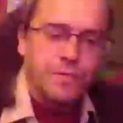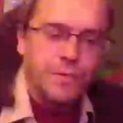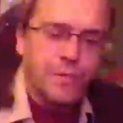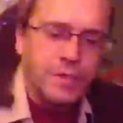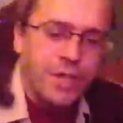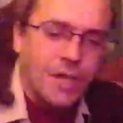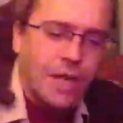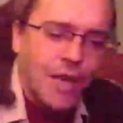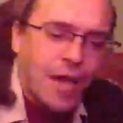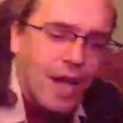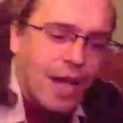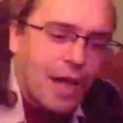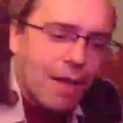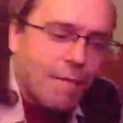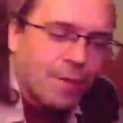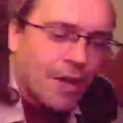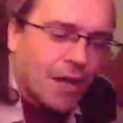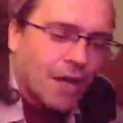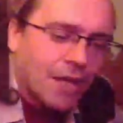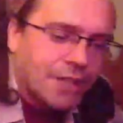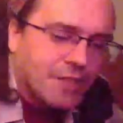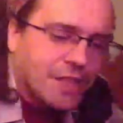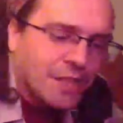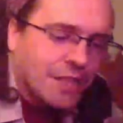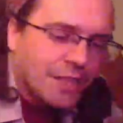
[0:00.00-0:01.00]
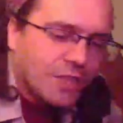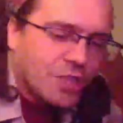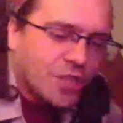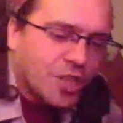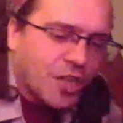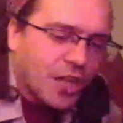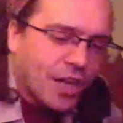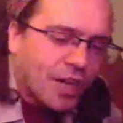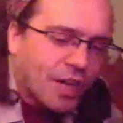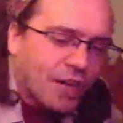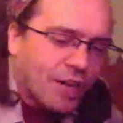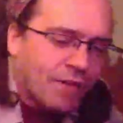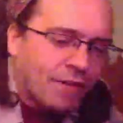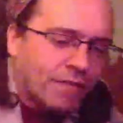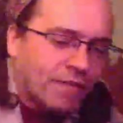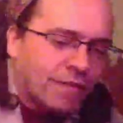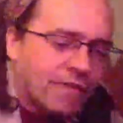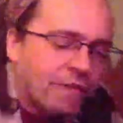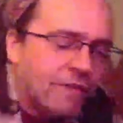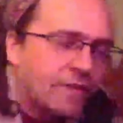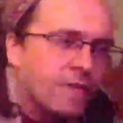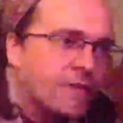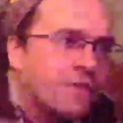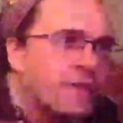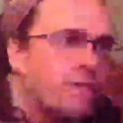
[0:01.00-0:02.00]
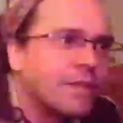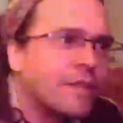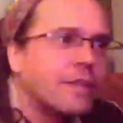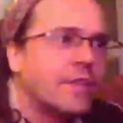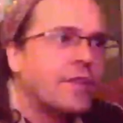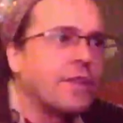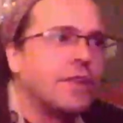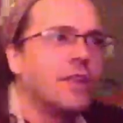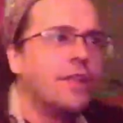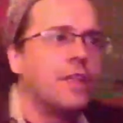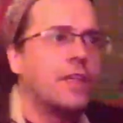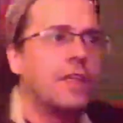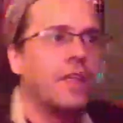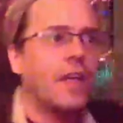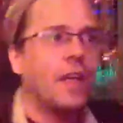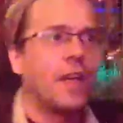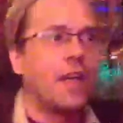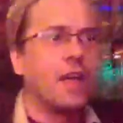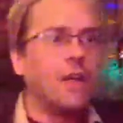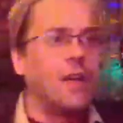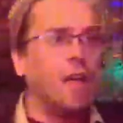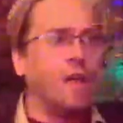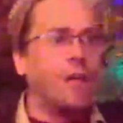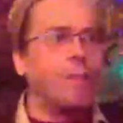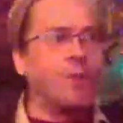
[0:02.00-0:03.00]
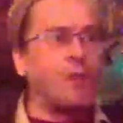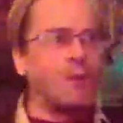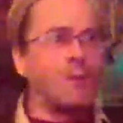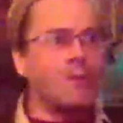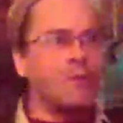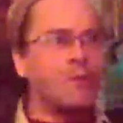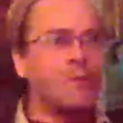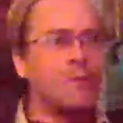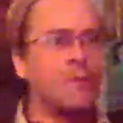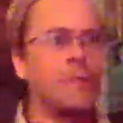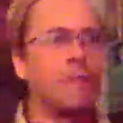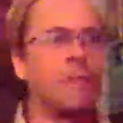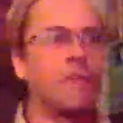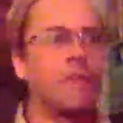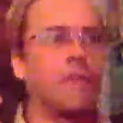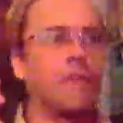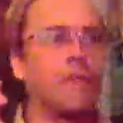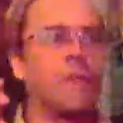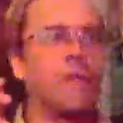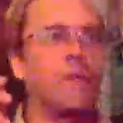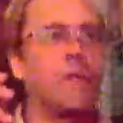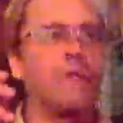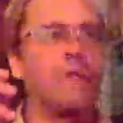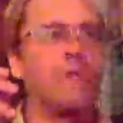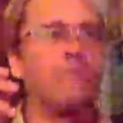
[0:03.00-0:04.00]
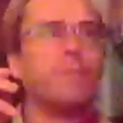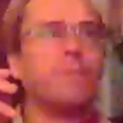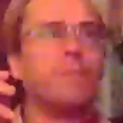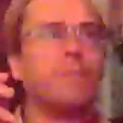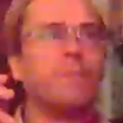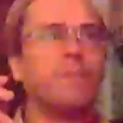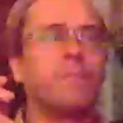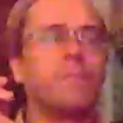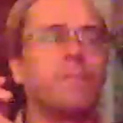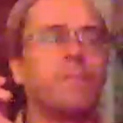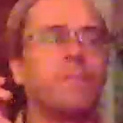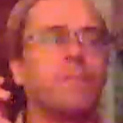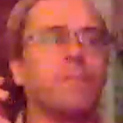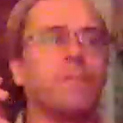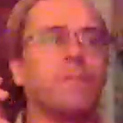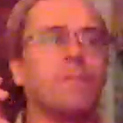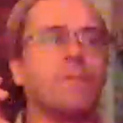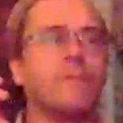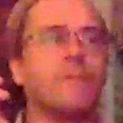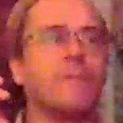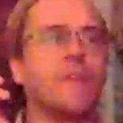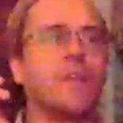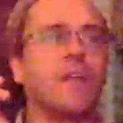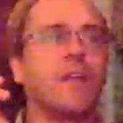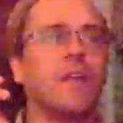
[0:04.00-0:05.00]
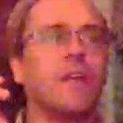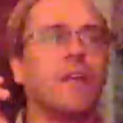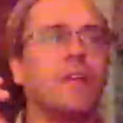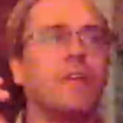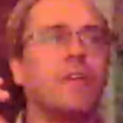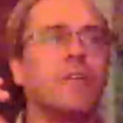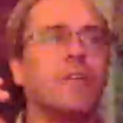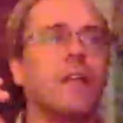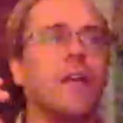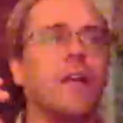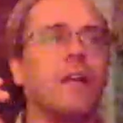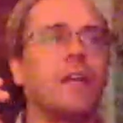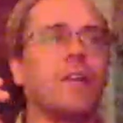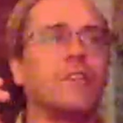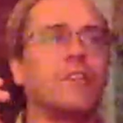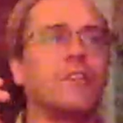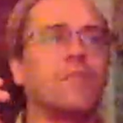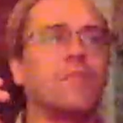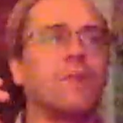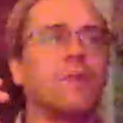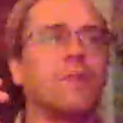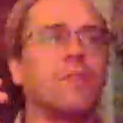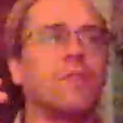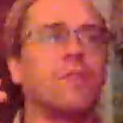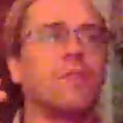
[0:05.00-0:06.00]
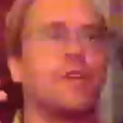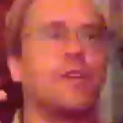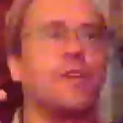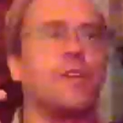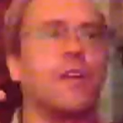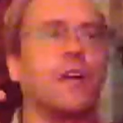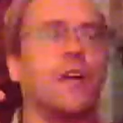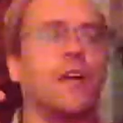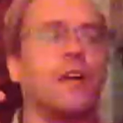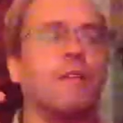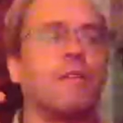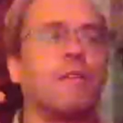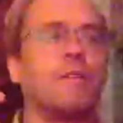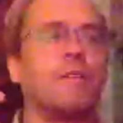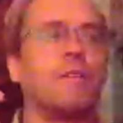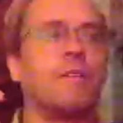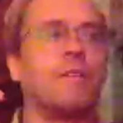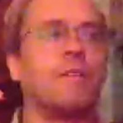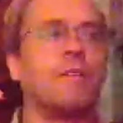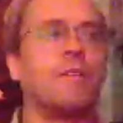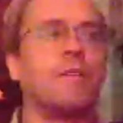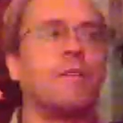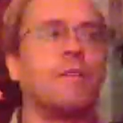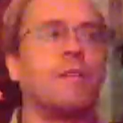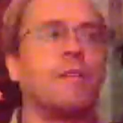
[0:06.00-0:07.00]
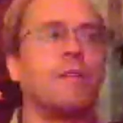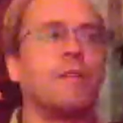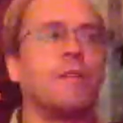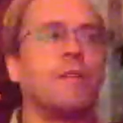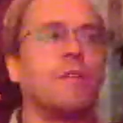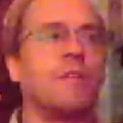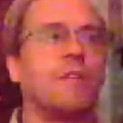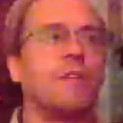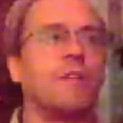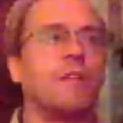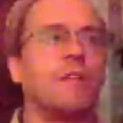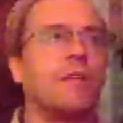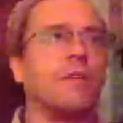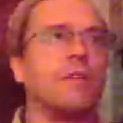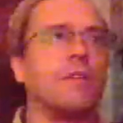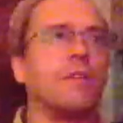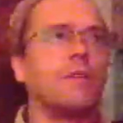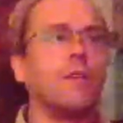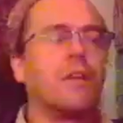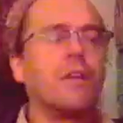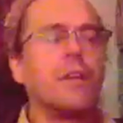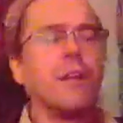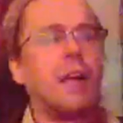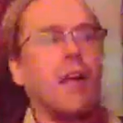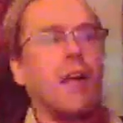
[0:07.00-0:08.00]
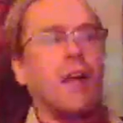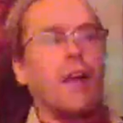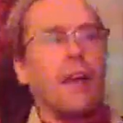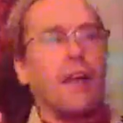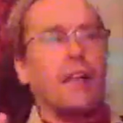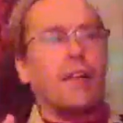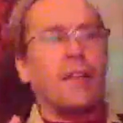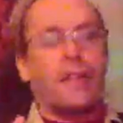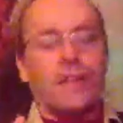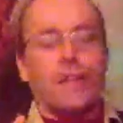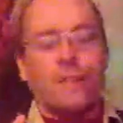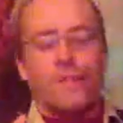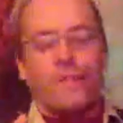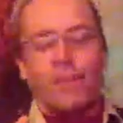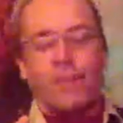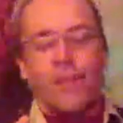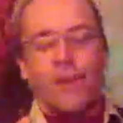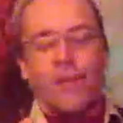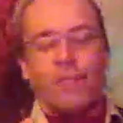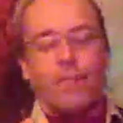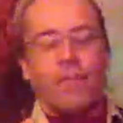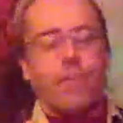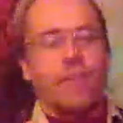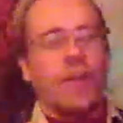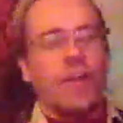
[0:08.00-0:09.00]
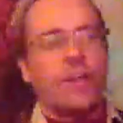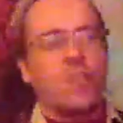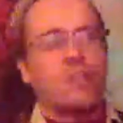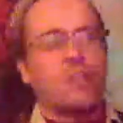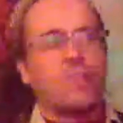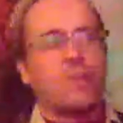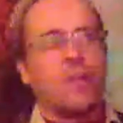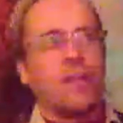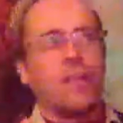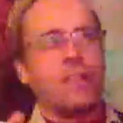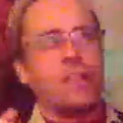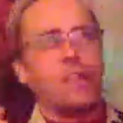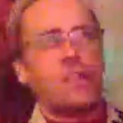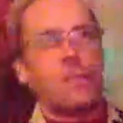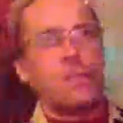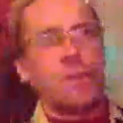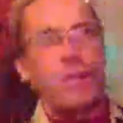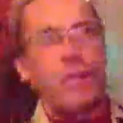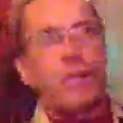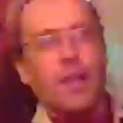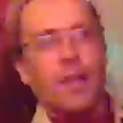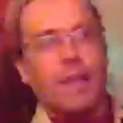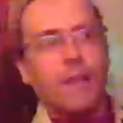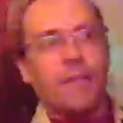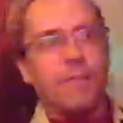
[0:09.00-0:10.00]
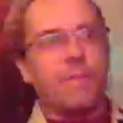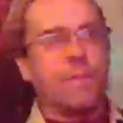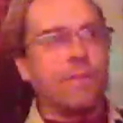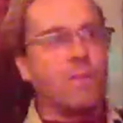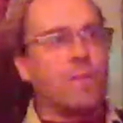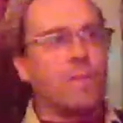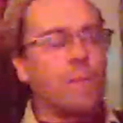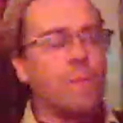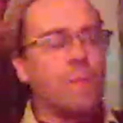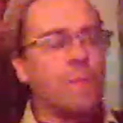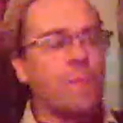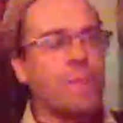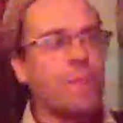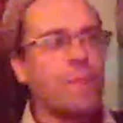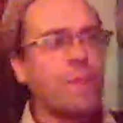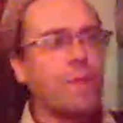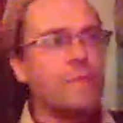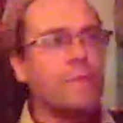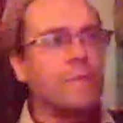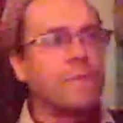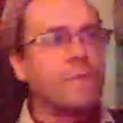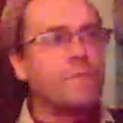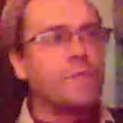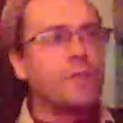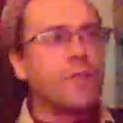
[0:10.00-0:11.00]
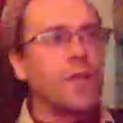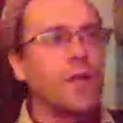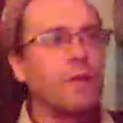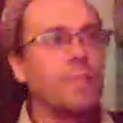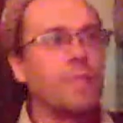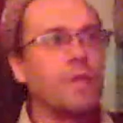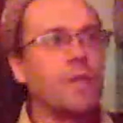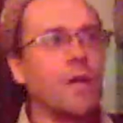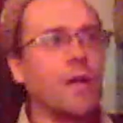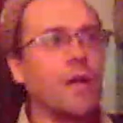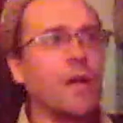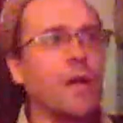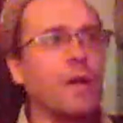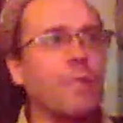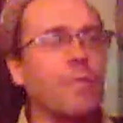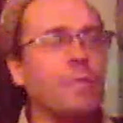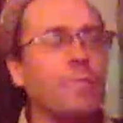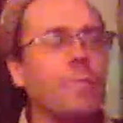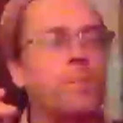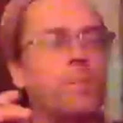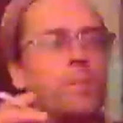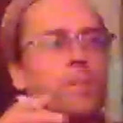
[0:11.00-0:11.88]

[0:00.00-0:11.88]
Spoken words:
Yeah, matzah and cheddar. Yum. And I do like a smoked Gouda. I like the fresh mozzarella. Yum, yum.